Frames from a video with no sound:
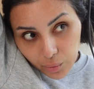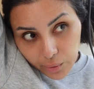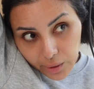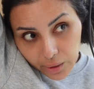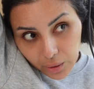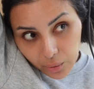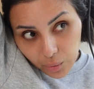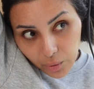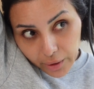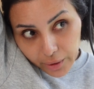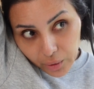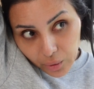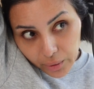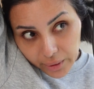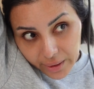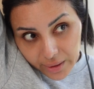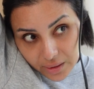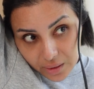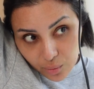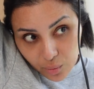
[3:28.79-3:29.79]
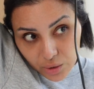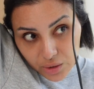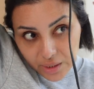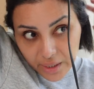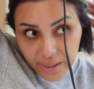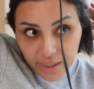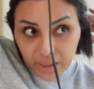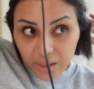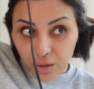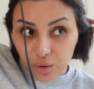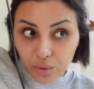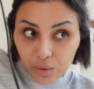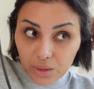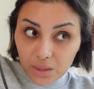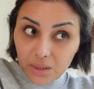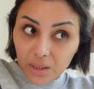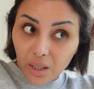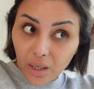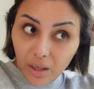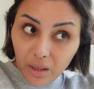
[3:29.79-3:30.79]
well, why not get someone to edit your
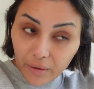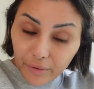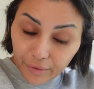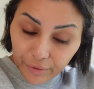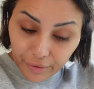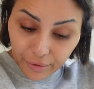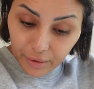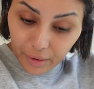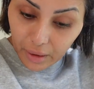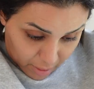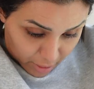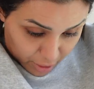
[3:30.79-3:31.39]
stuff?